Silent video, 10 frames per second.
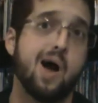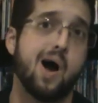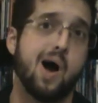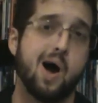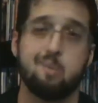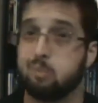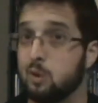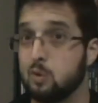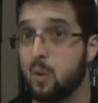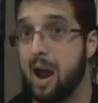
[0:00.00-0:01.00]
on
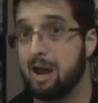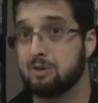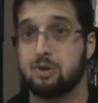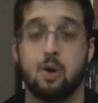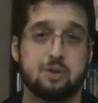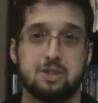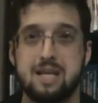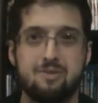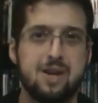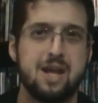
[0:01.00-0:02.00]
Blu-ray. So it's a
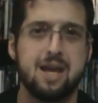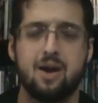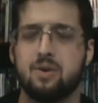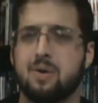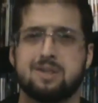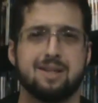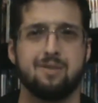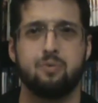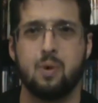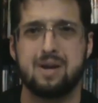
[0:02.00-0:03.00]
DVD, or no, it's
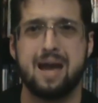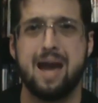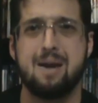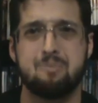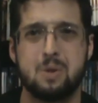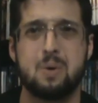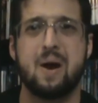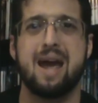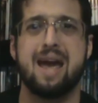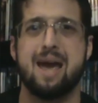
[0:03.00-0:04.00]
a 4K
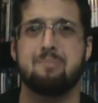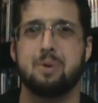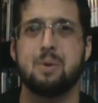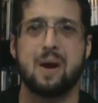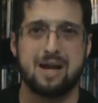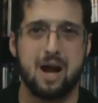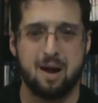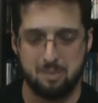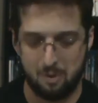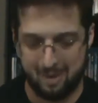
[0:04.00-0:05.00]
Blu-ray and Blu-ray
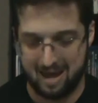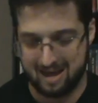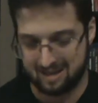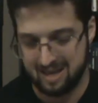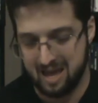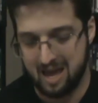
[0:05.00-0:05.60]
combo pack.